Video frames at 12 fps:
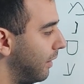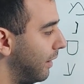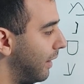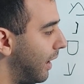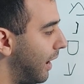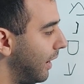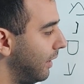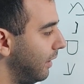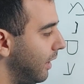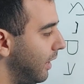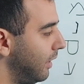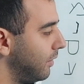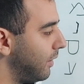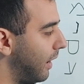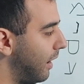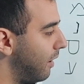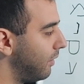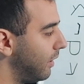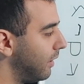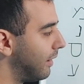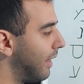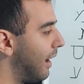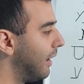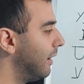Line down and
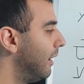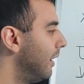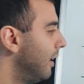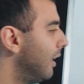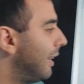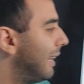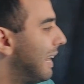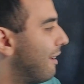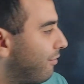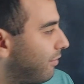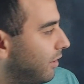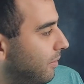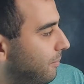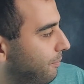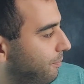line left.